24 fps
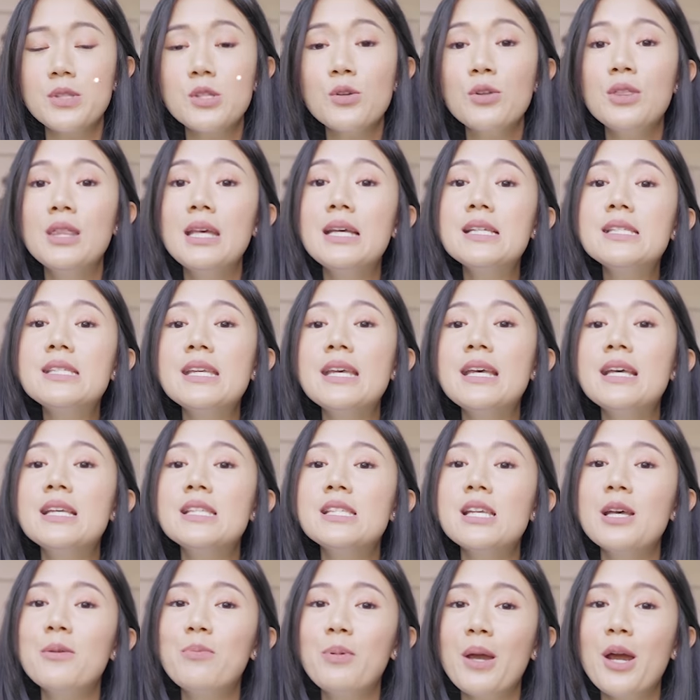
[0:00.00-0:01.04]
So this
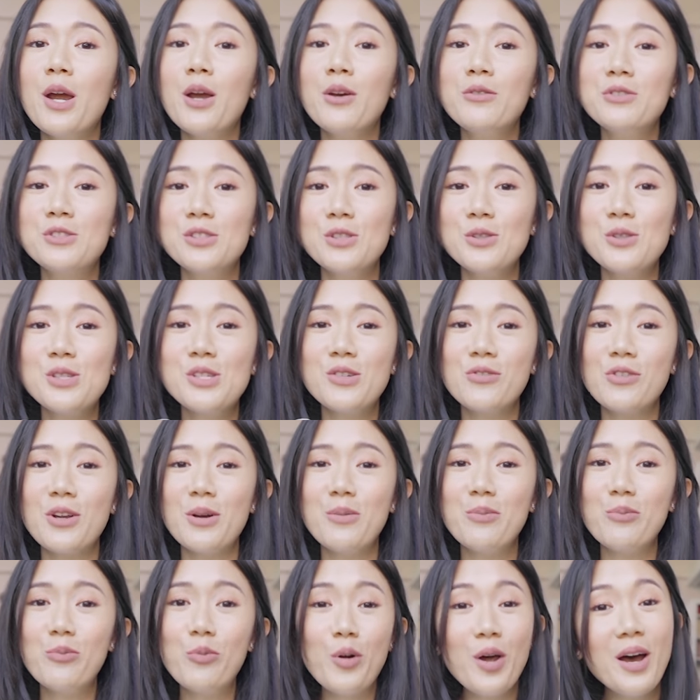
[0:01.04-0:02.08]
is a pair of shoes
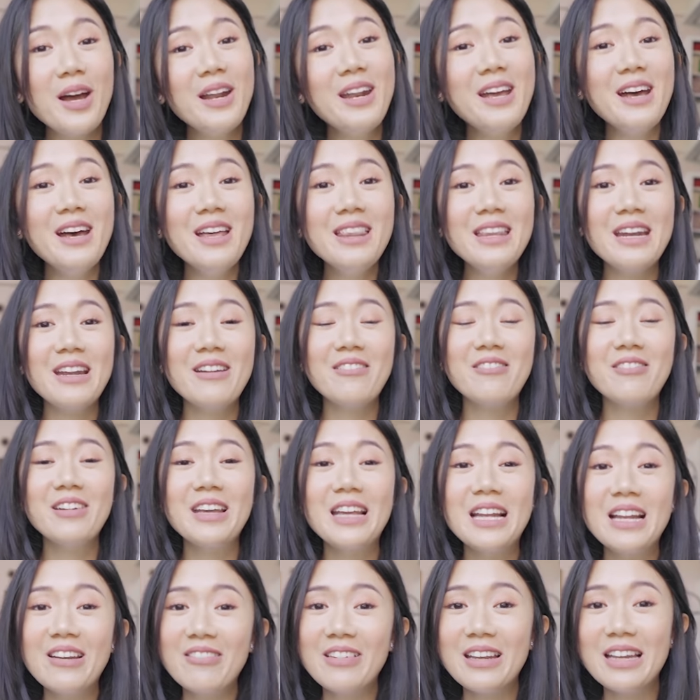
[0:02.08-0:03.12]
from Prada that I
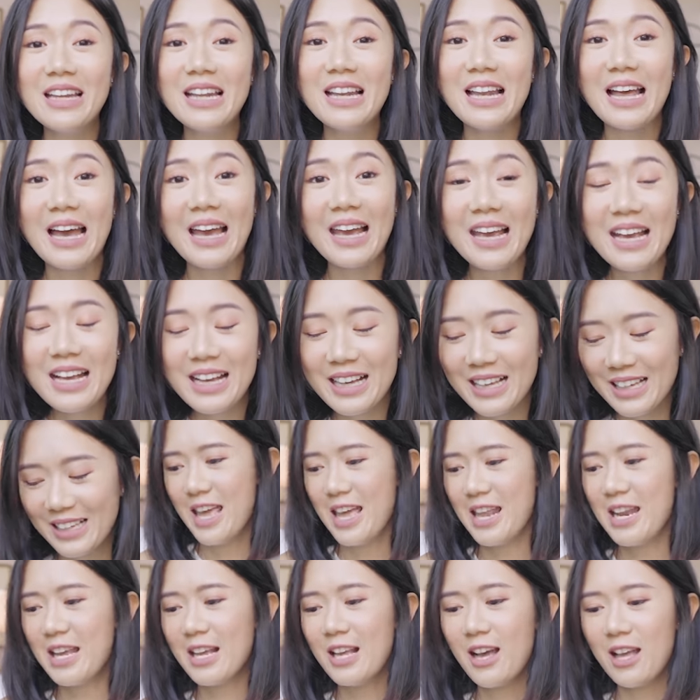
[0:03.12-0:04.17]
really, really like.
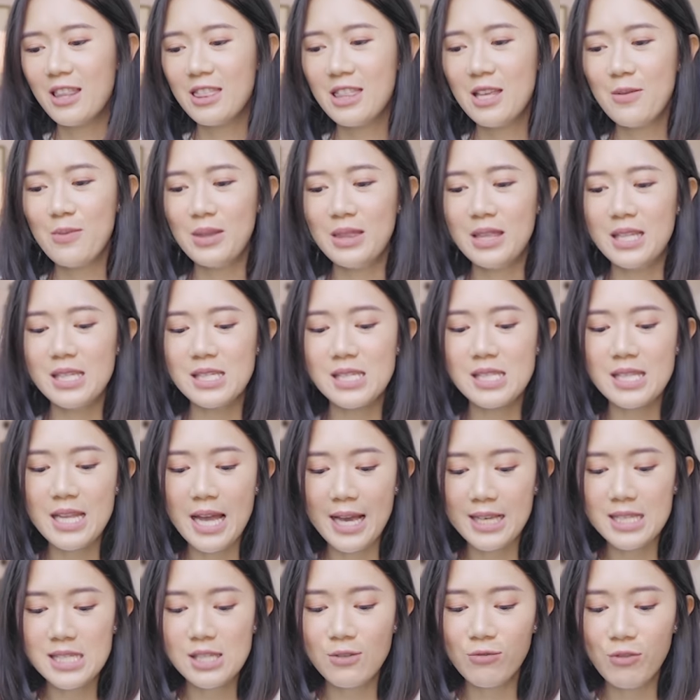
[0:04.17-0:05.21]
And I got them in this
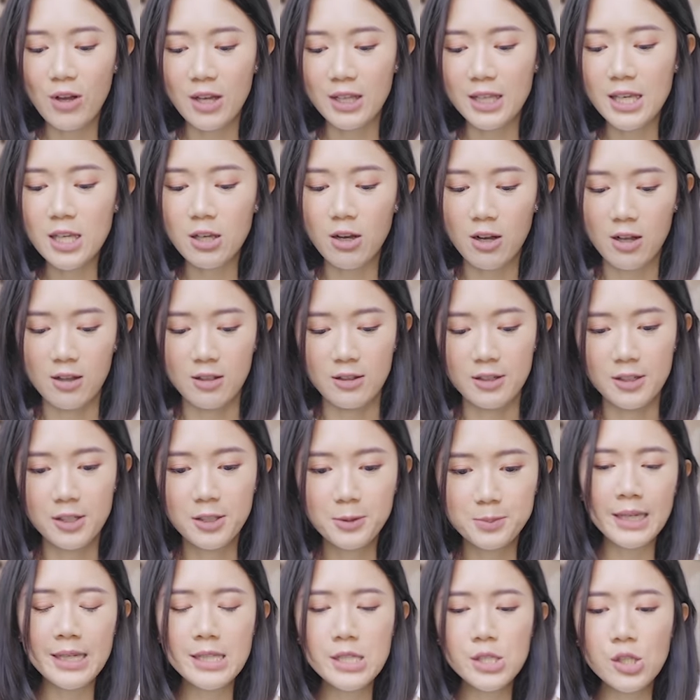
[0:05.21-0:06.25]
nice funky color.
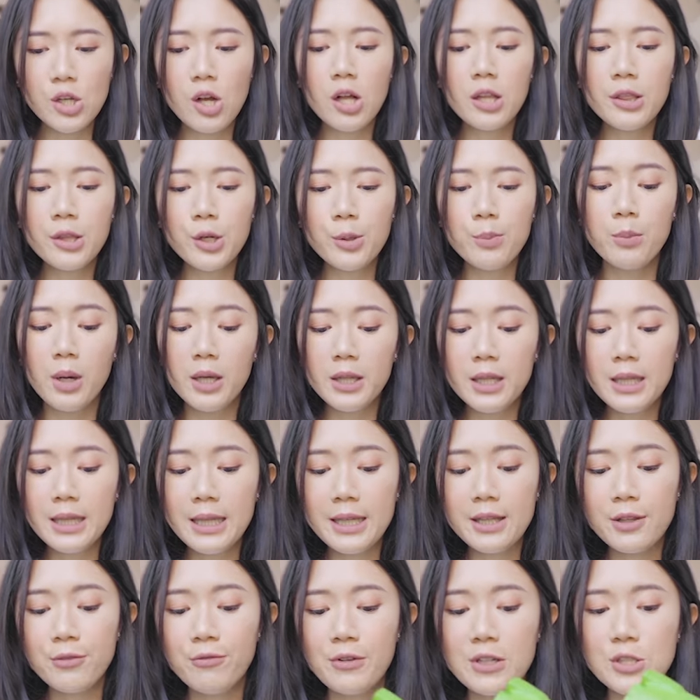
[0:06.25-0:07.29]
It's called their
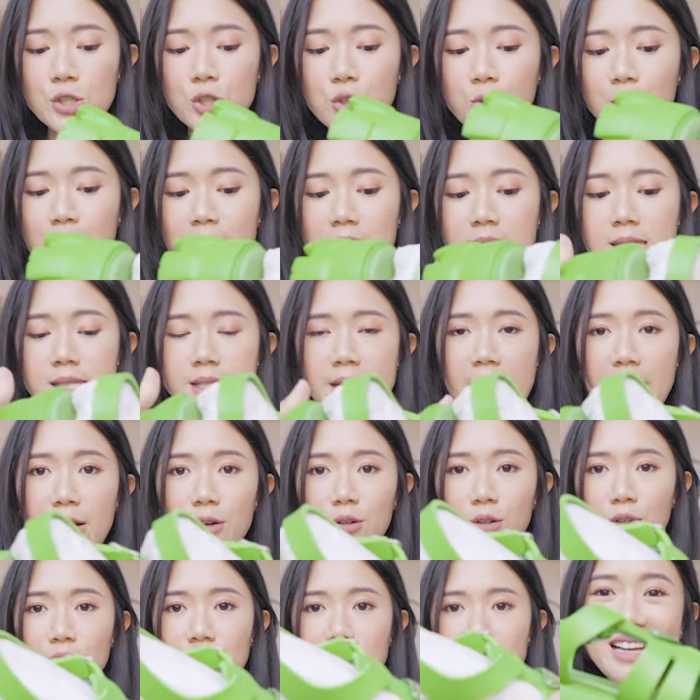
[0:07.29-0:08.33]
Monolith Fisherman
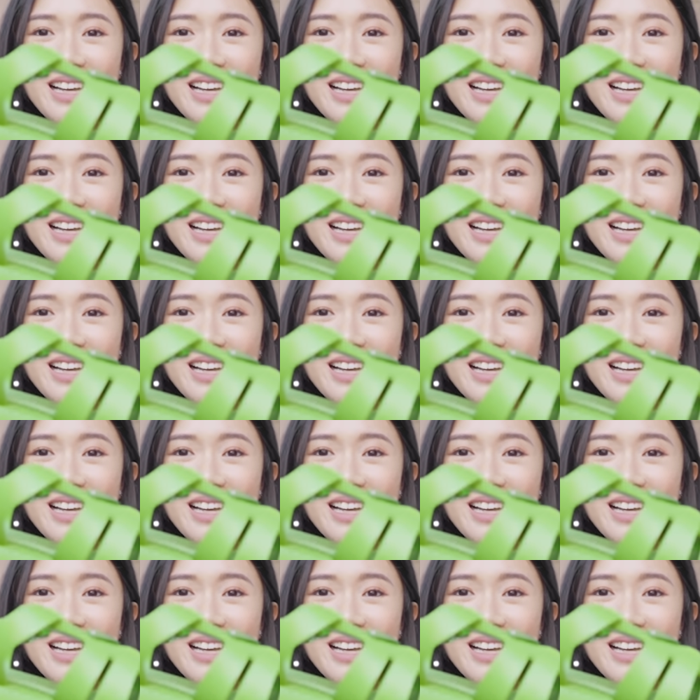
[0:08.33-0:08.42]
Sandals.